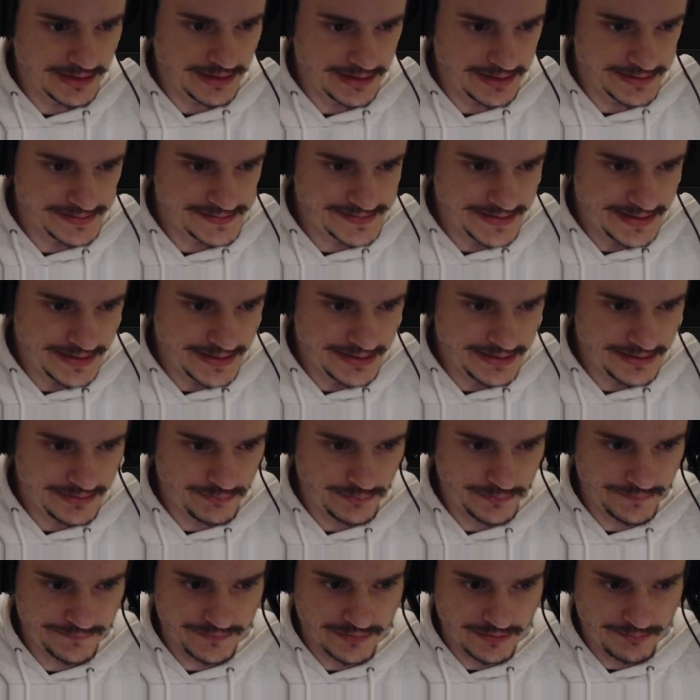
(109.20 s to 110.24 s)
see,
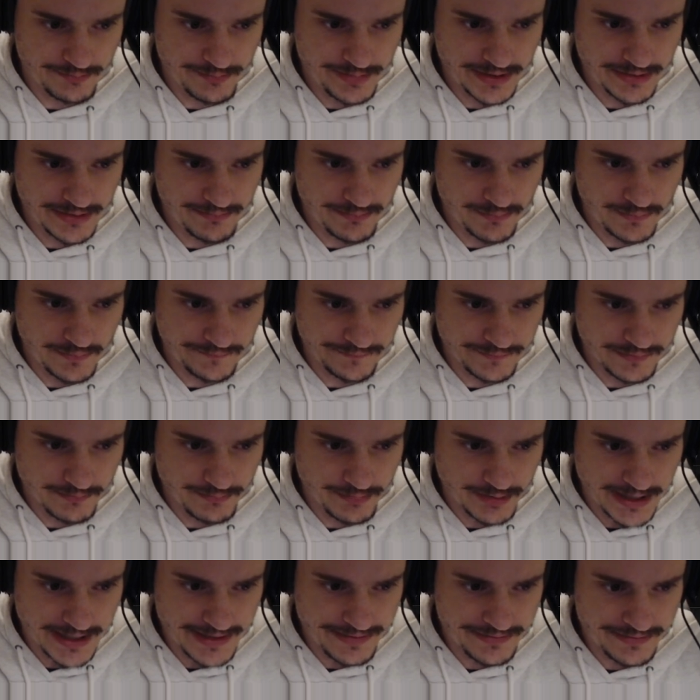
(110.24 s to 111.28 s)
we've got pip, we've got
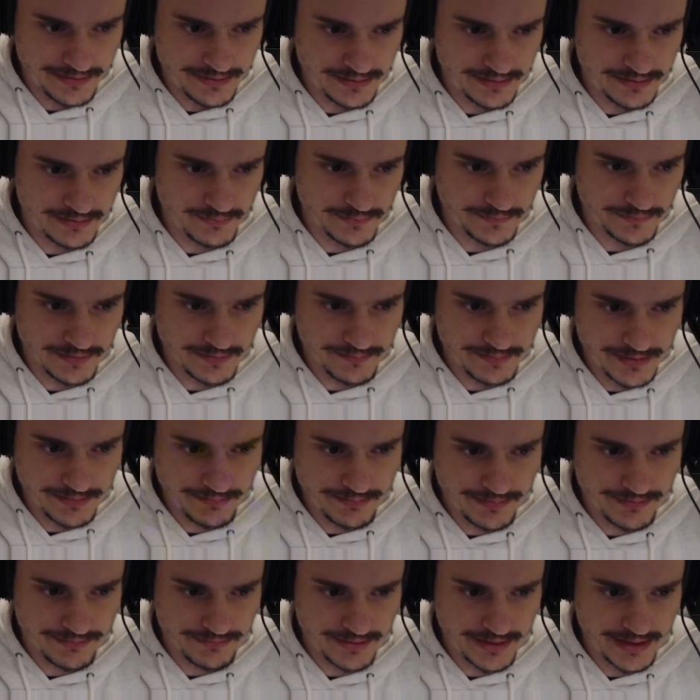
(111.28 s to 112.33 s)
Python, we've got
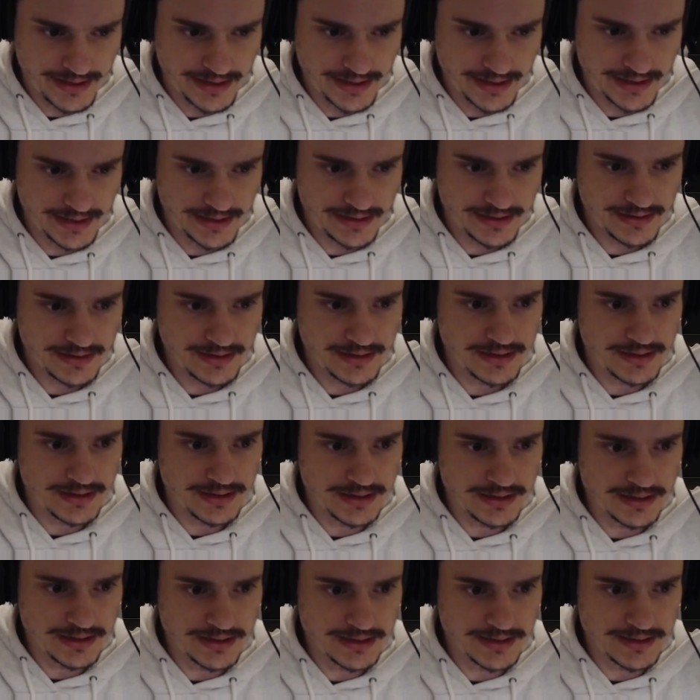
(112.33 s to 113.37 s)
pip3,
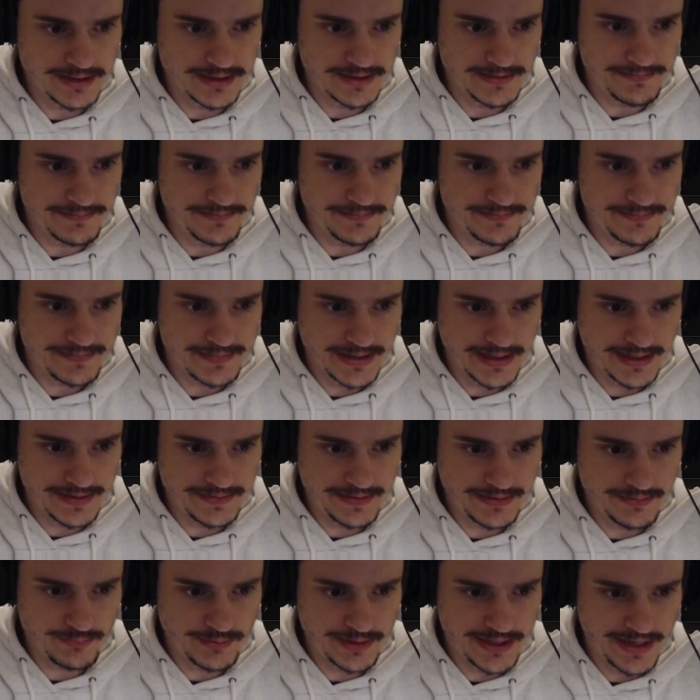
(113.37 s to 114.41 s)
and
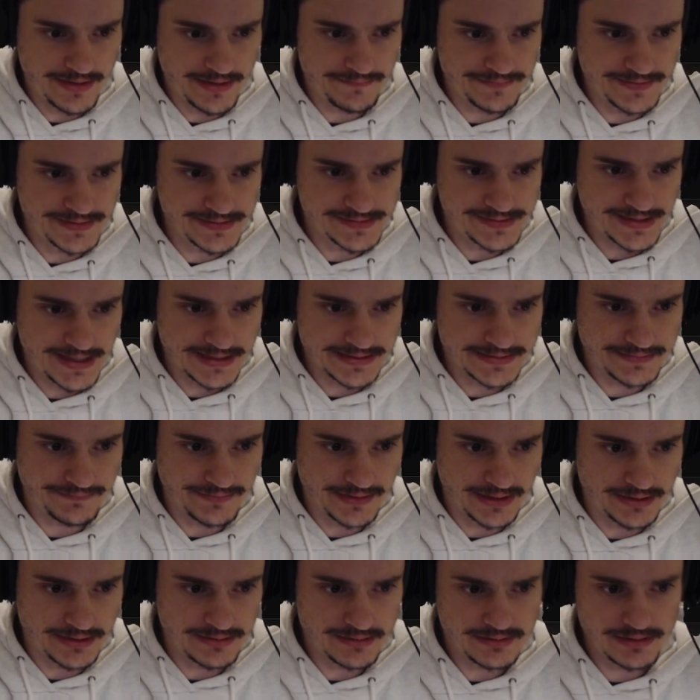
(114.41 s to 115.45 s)
then we have this
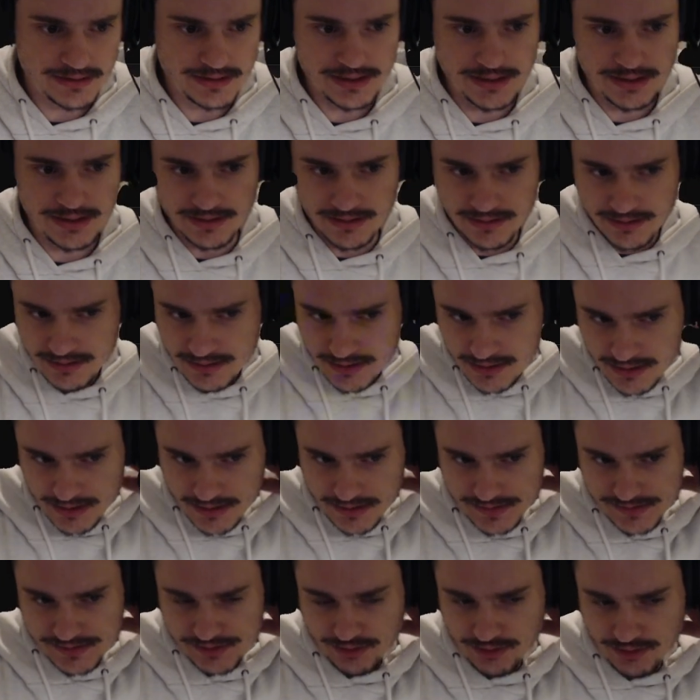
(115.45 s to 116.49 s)
activate here.
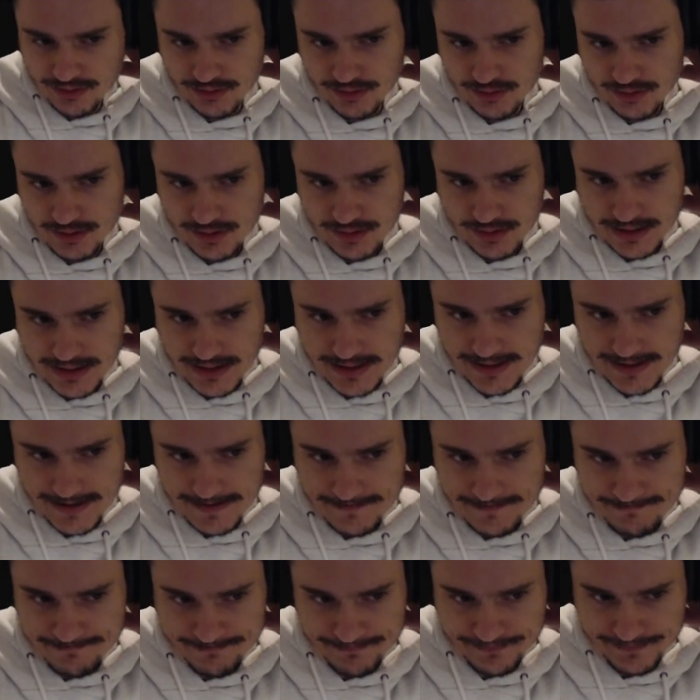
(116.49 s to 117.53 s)
So
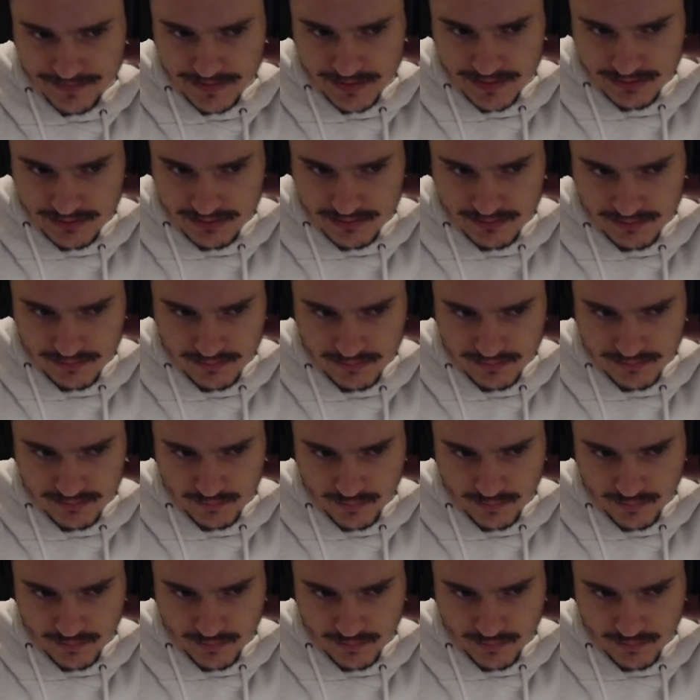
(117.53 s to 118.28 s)
I'm on